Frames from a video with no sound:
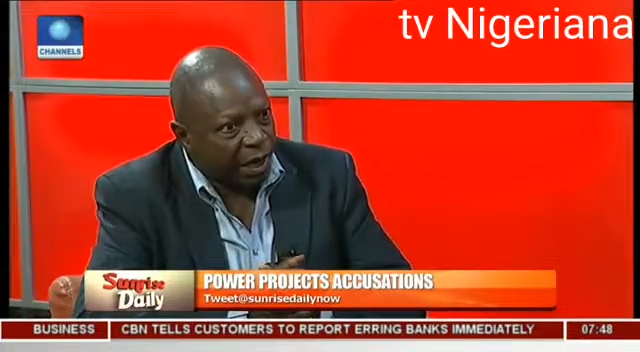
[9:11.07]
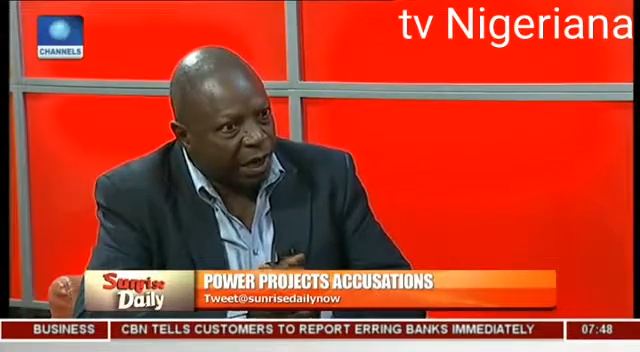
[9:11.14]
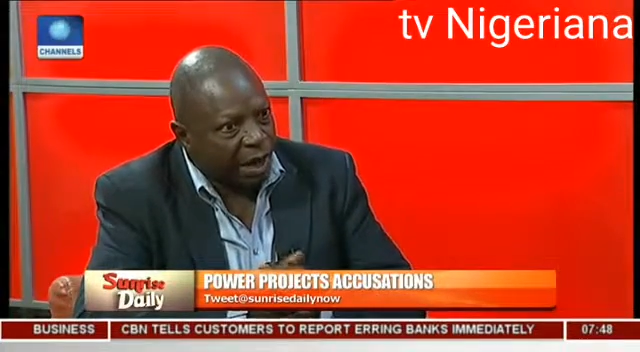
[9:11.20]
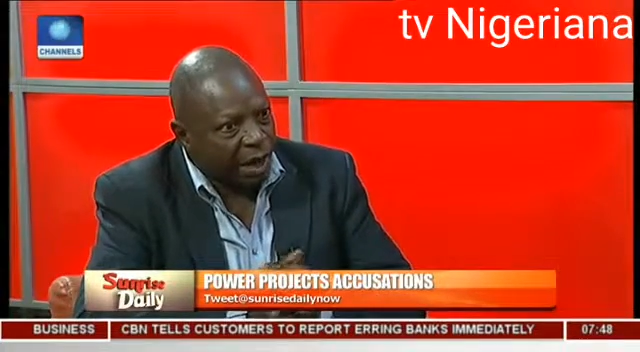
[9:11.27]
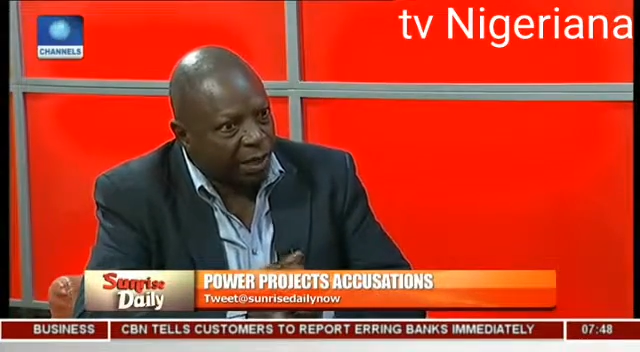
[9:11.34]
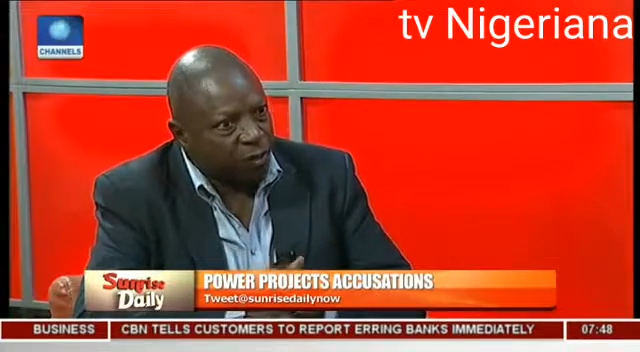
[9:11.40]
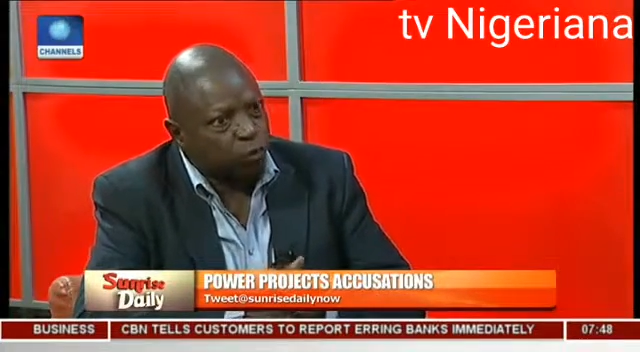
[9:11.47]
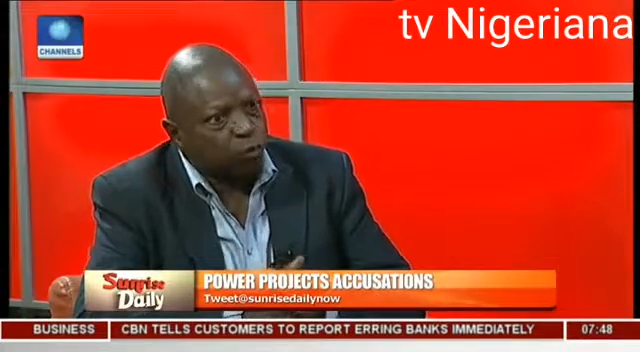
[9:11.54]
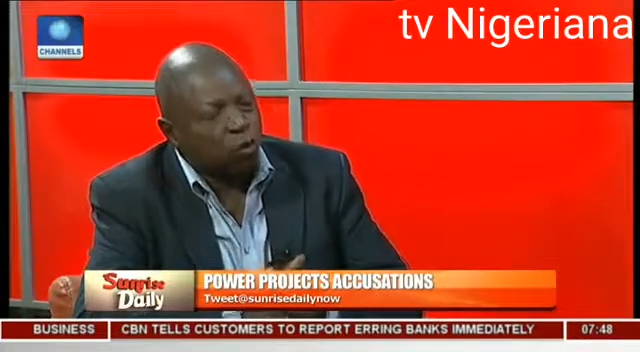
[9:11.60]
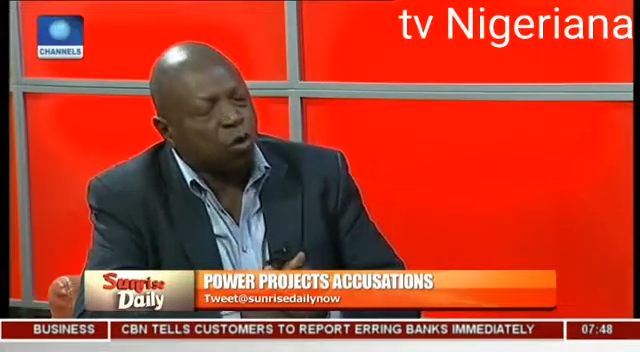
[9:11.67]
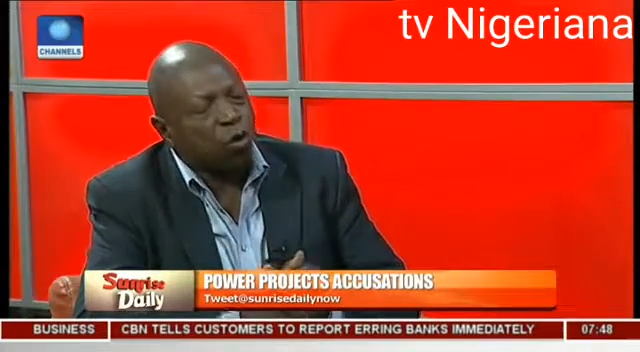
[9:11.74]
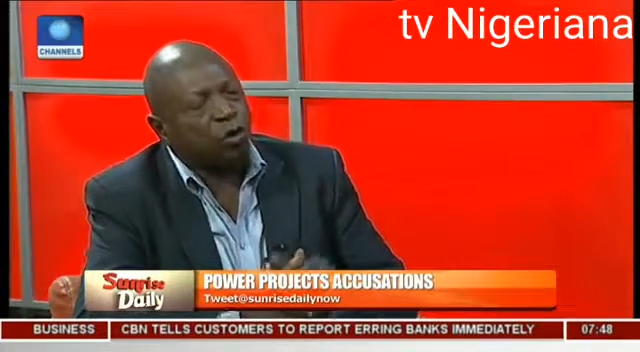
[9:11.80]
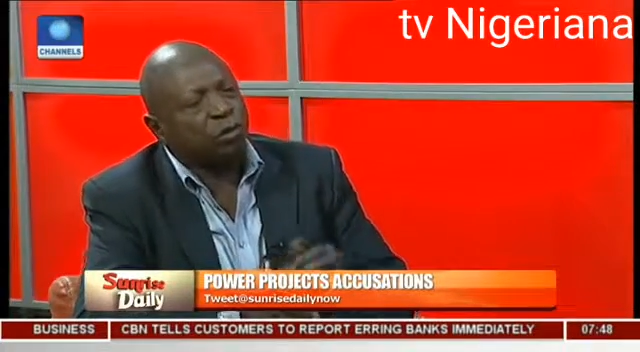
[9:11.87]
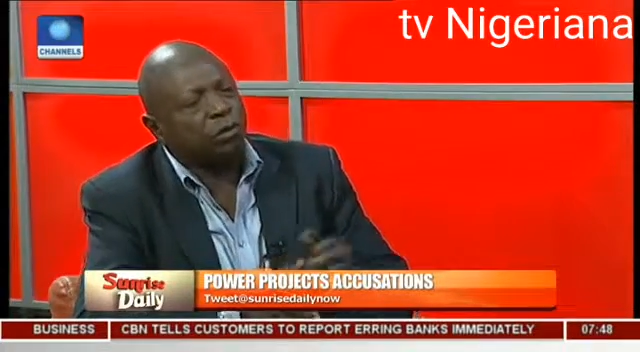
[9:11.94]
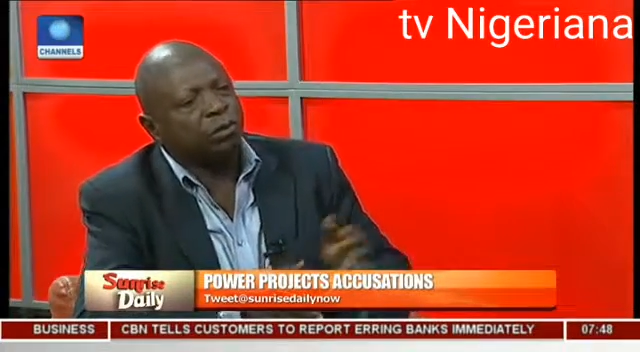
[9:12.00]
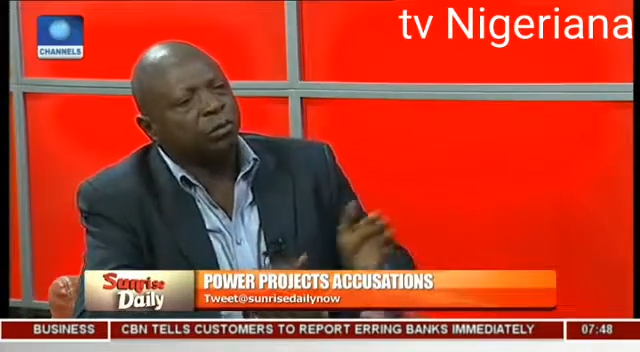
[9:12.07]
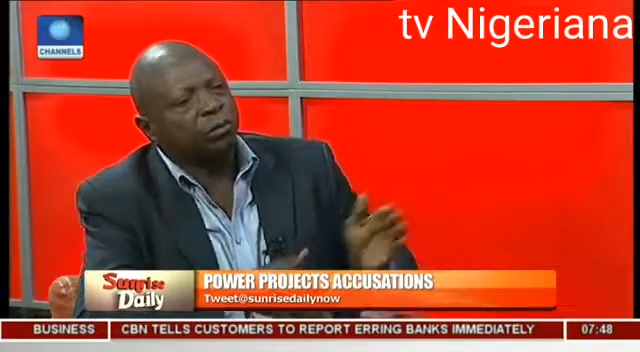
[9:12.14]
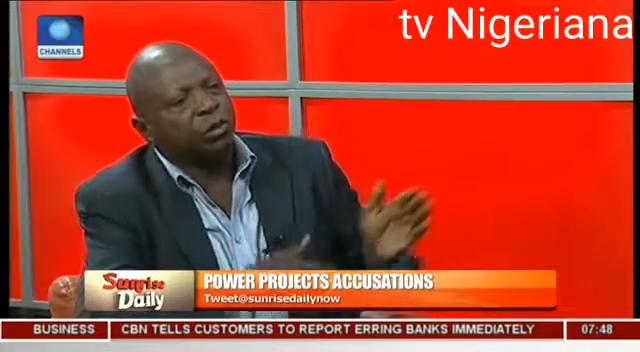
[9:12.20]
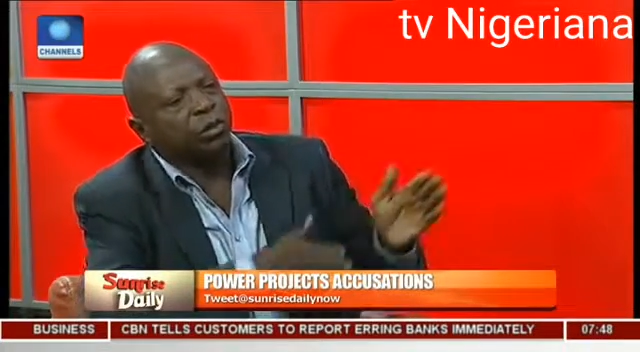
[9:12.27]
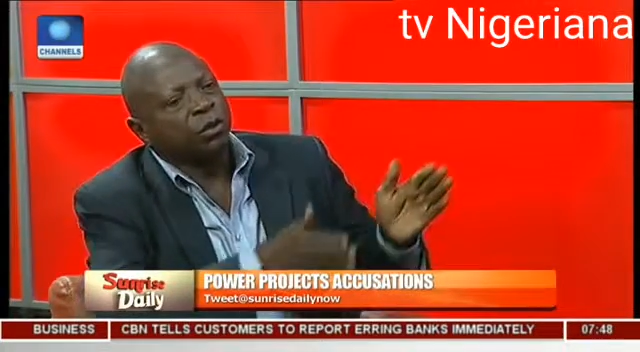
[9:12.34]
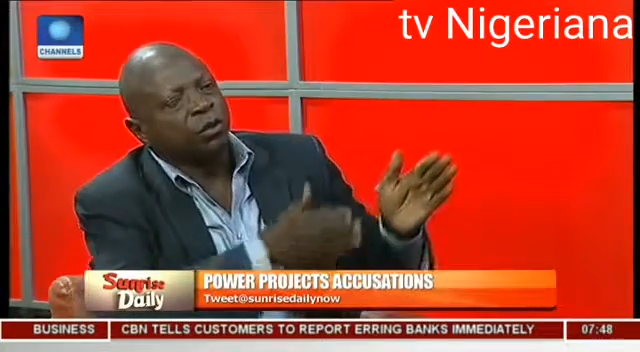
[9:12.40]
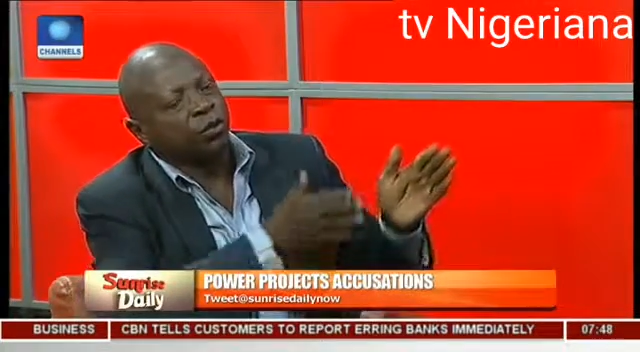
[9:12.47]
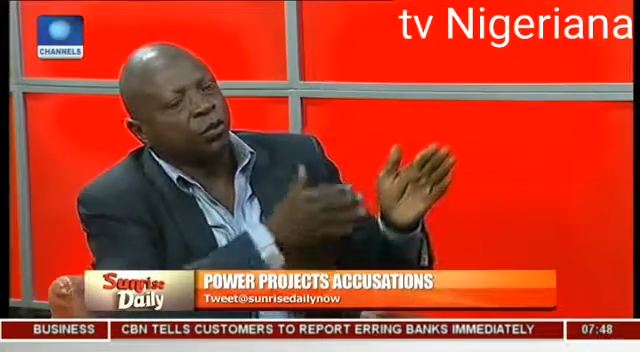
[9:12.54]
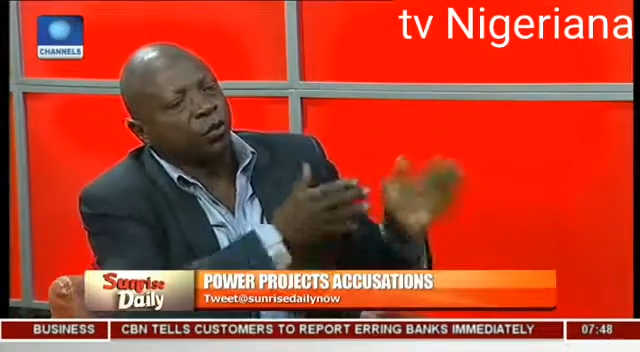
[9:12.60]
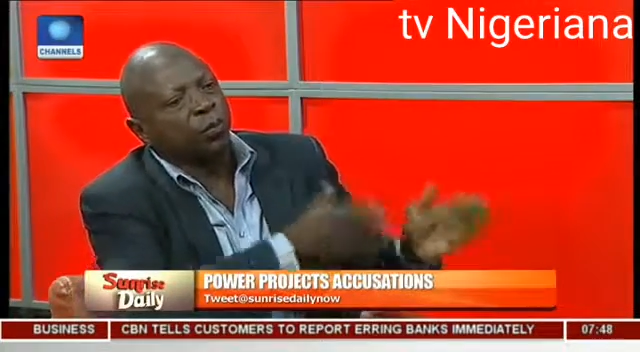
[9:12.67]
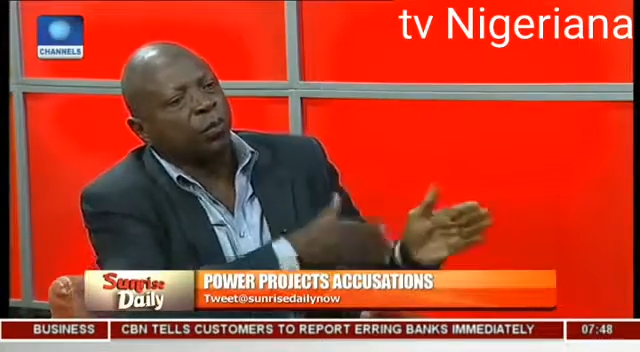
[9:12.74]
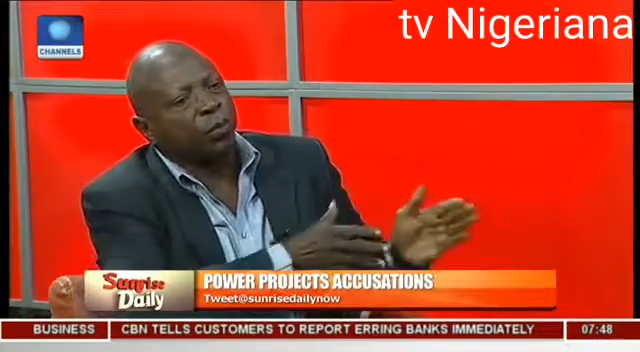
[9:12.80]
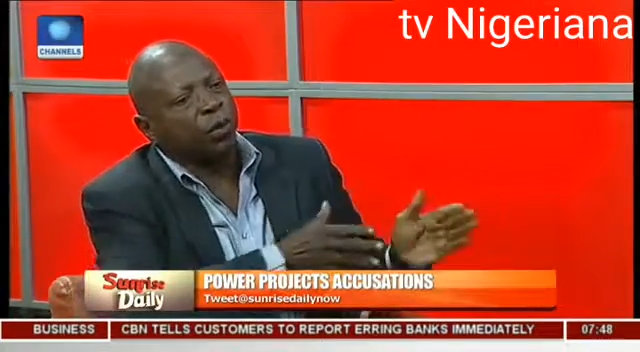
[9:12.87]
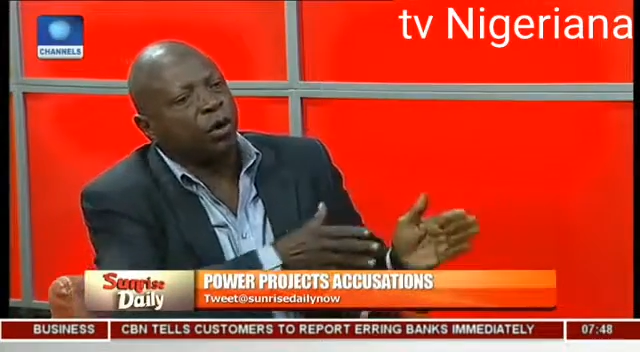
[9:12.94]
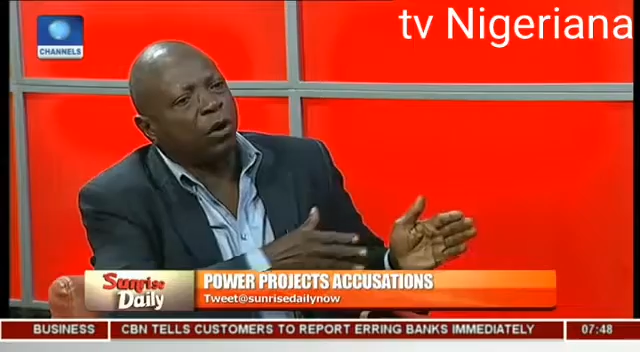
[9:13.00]
As one
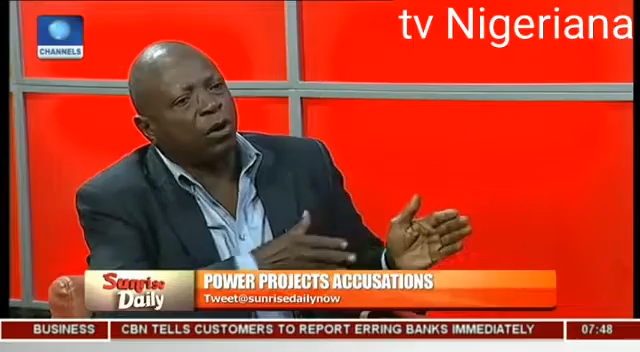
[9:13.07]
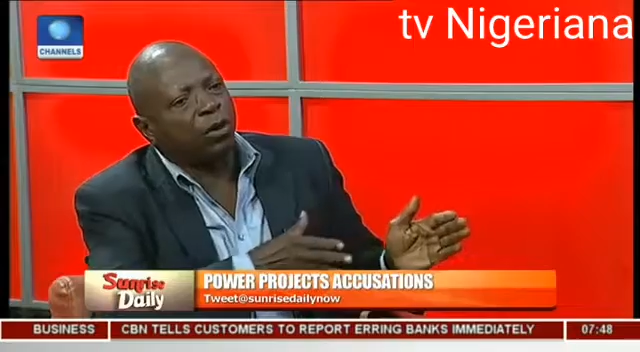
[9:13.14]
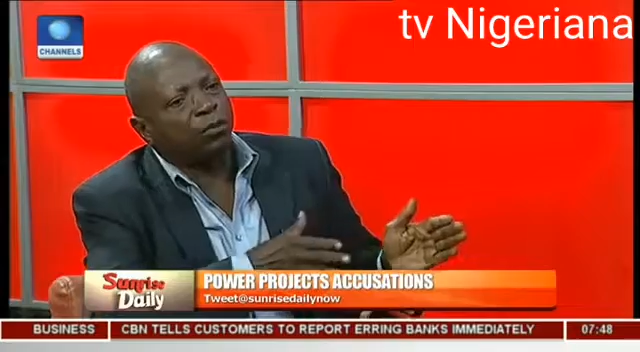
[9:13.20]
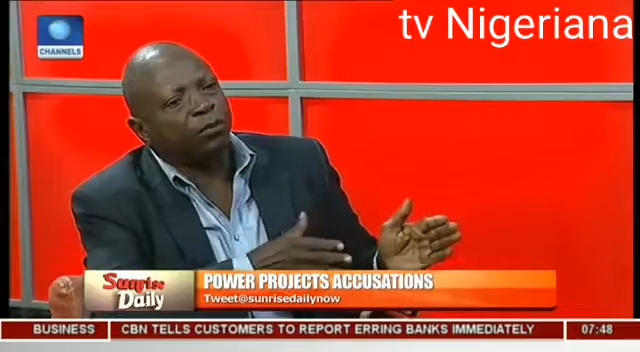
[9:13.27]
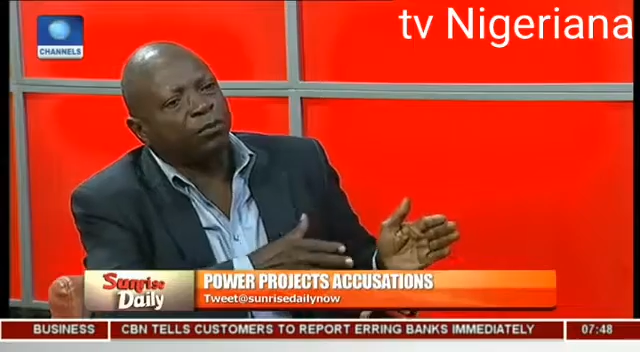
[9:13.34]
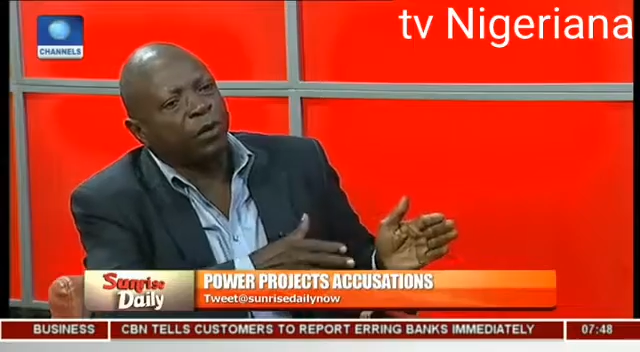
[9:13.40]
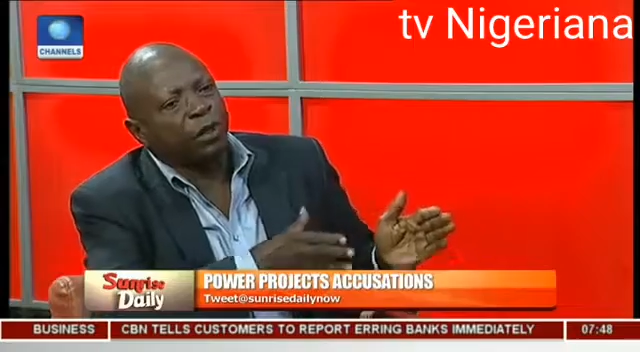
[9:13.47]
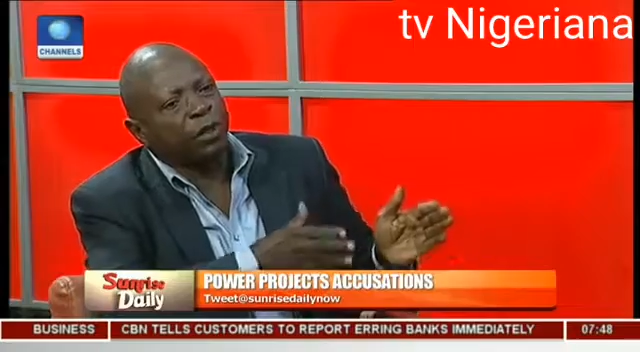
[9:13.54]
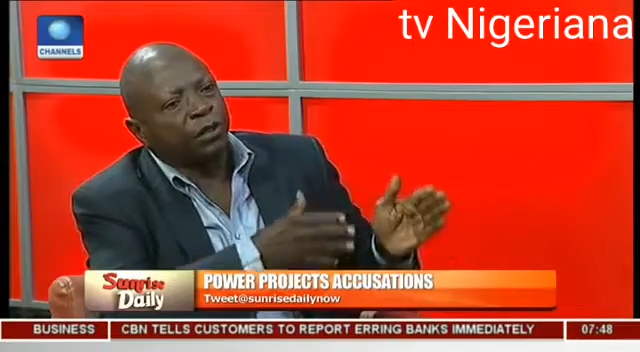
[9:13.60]
group of